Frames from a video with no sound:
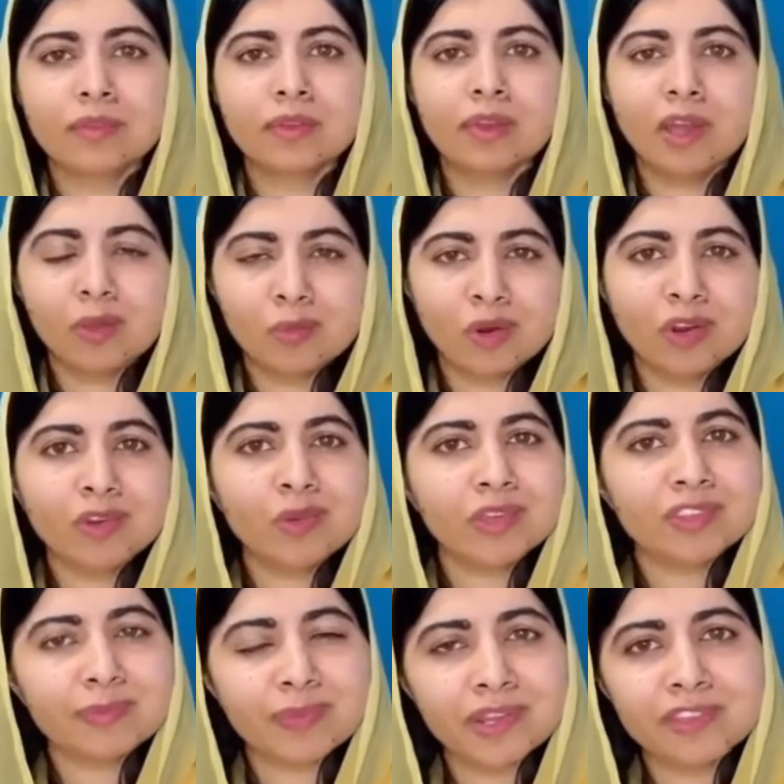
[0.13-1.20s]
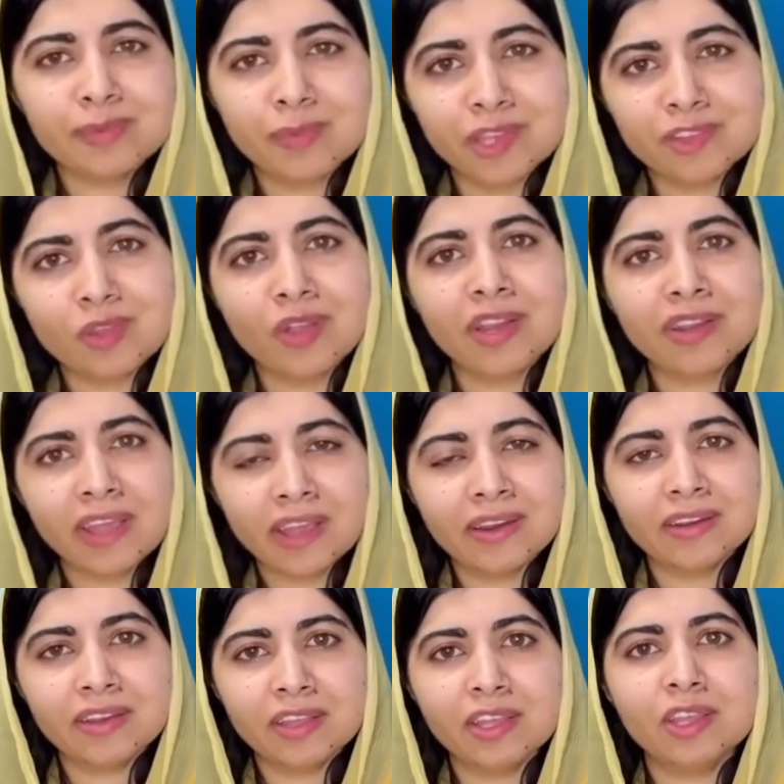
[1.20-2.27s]
I want to express my
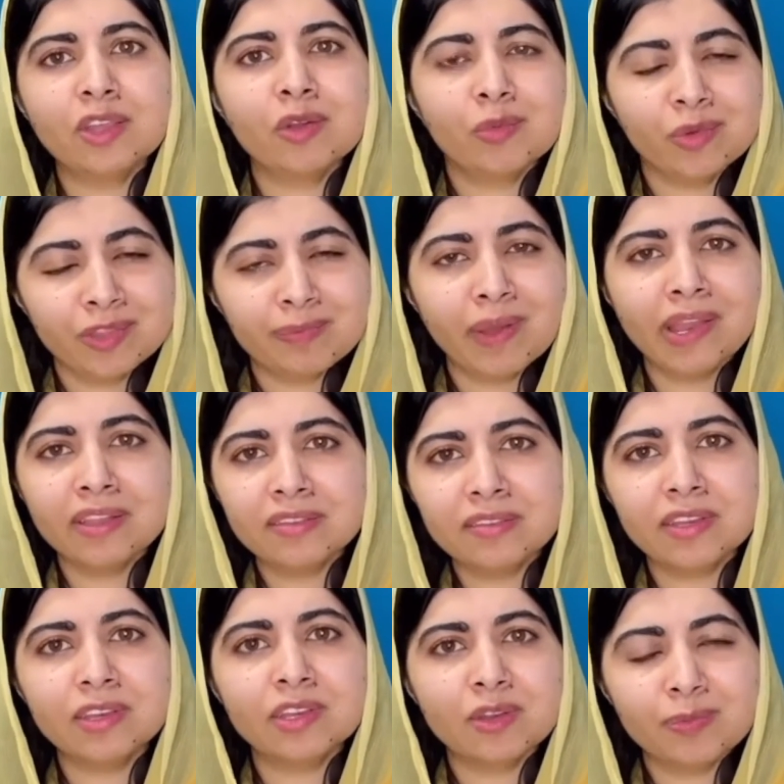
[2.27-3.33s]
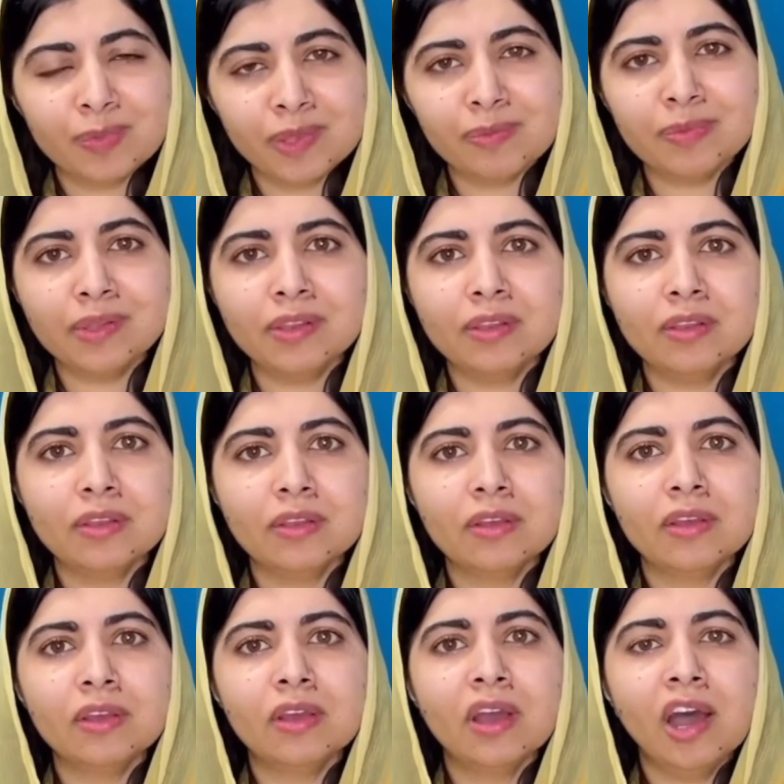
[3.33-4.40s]
solidarity with Palestinian people.
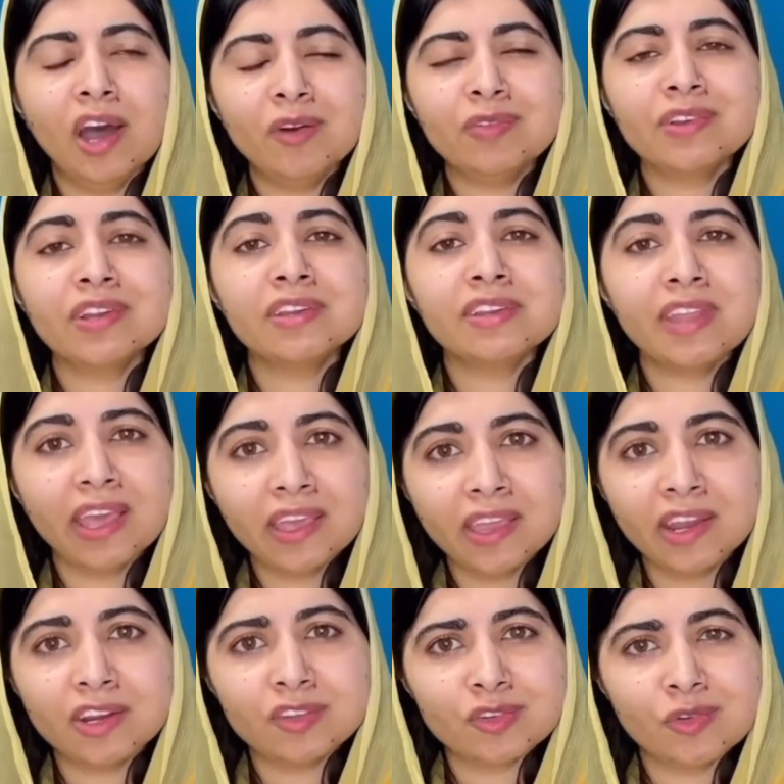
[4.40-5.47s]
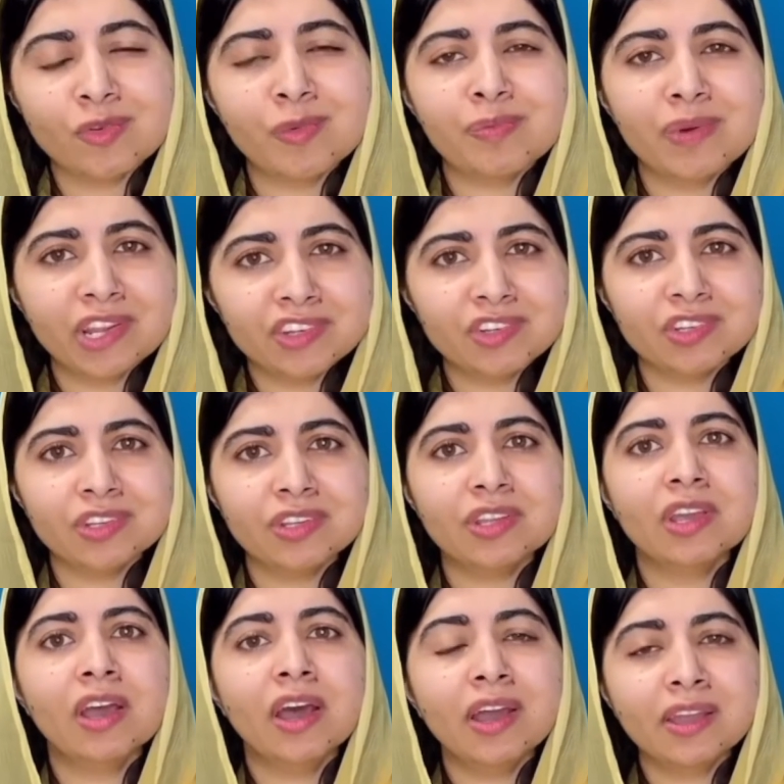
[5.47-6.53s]
After decades of oppression
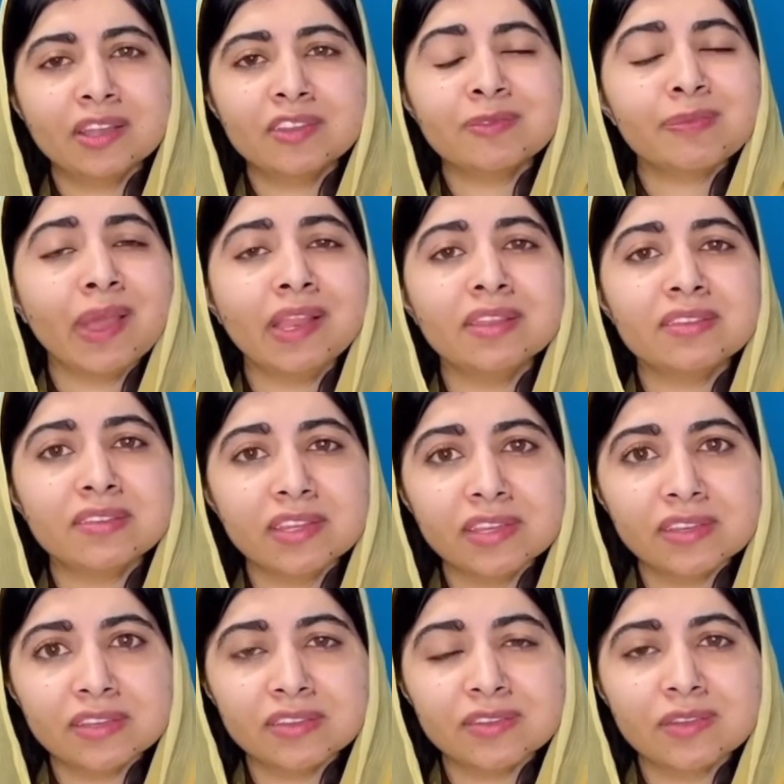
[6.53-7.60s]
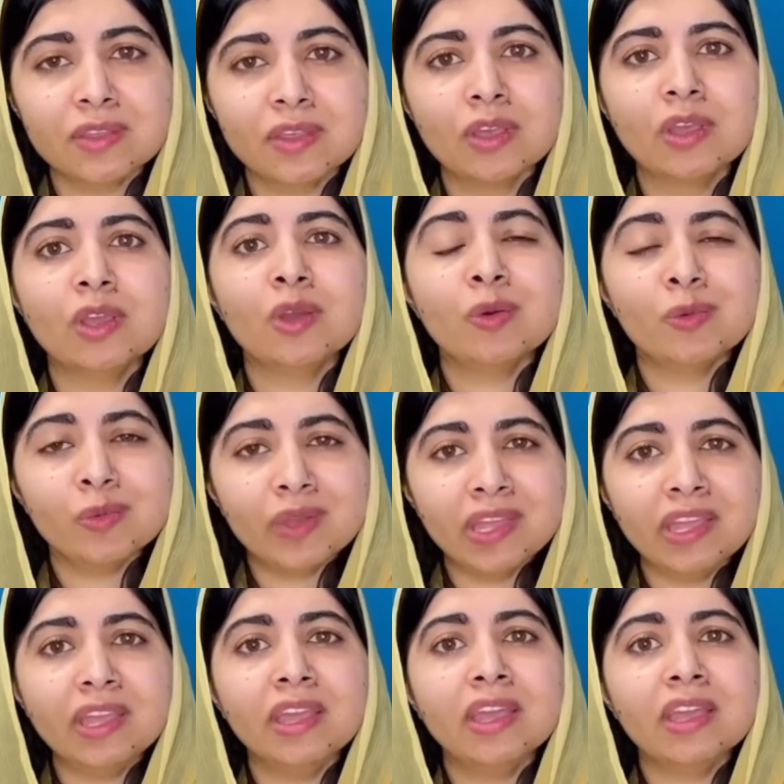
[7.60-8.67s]
against Palestinians,
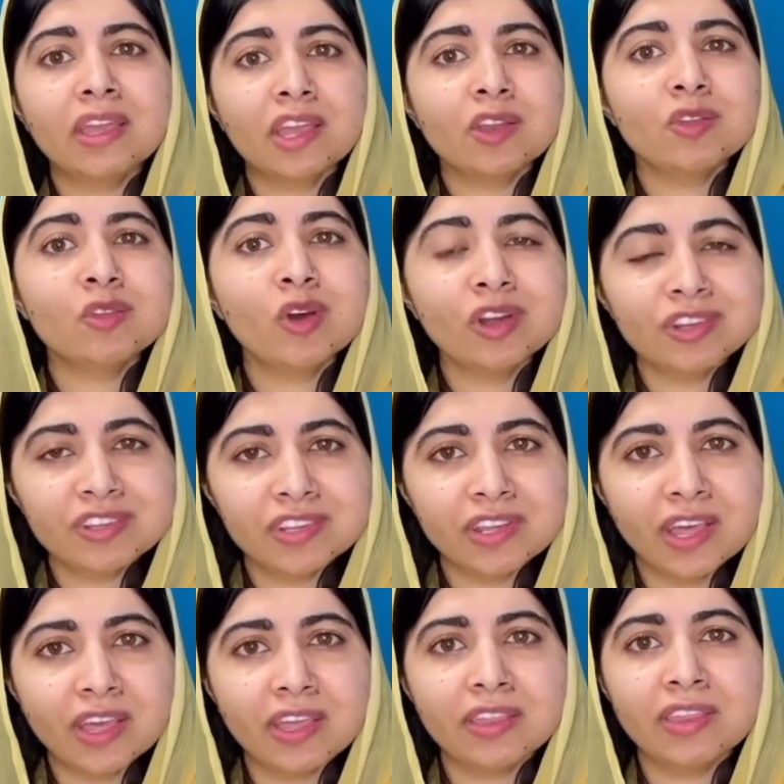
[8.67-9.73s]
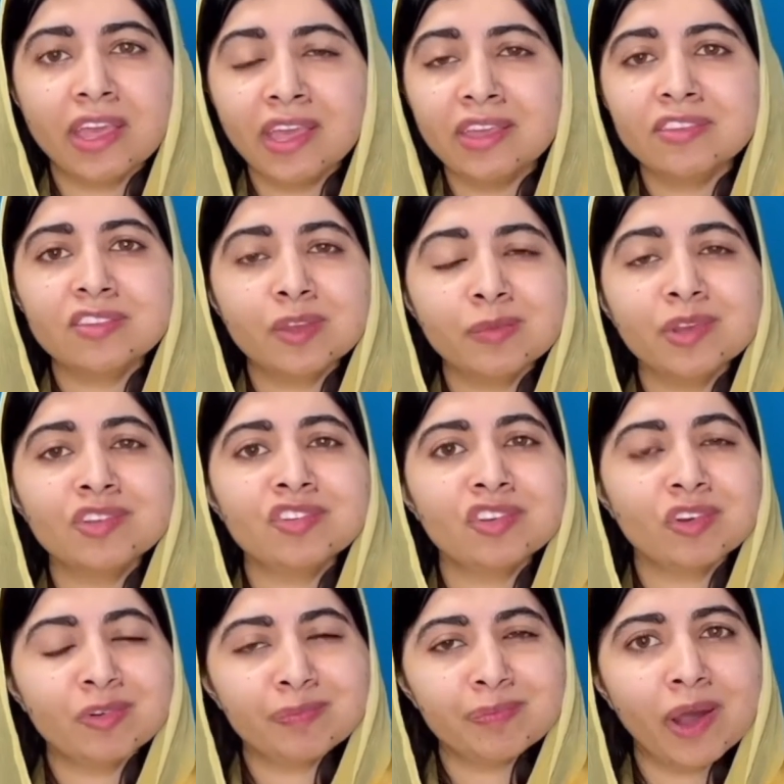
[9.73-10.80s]
we cannot deny the asymmetry
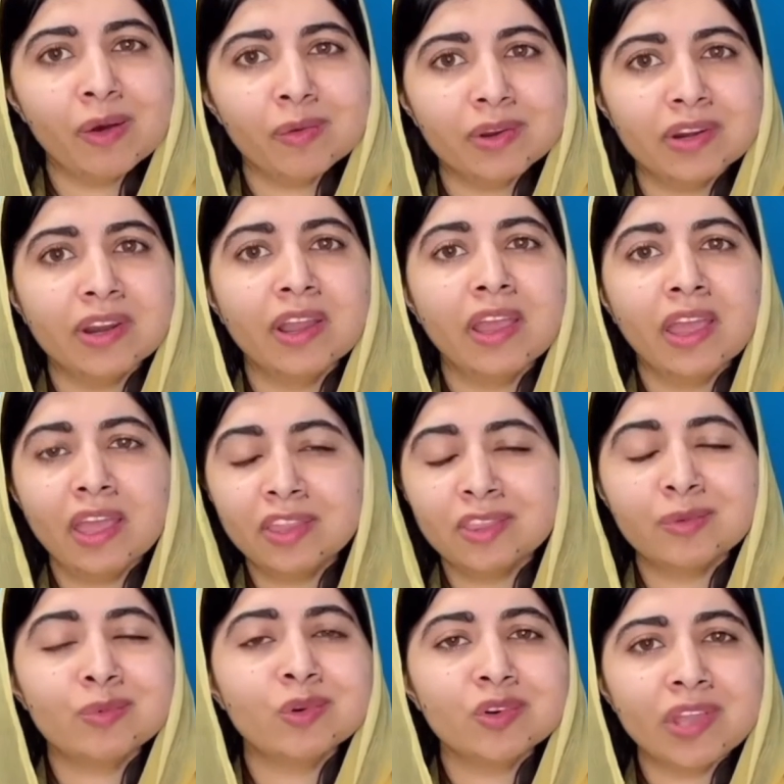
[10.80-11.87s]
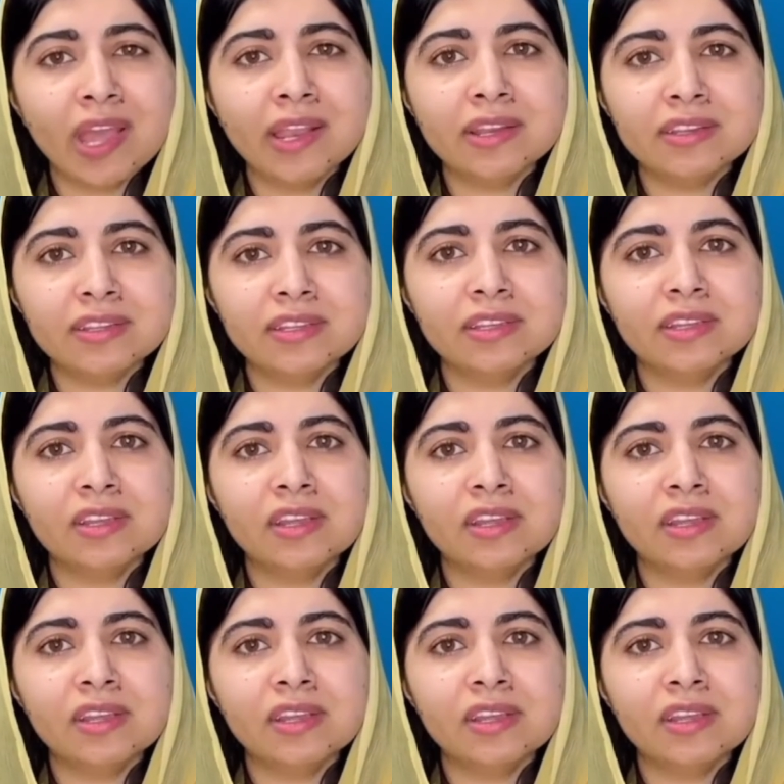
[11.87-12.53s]
of power and the brutality,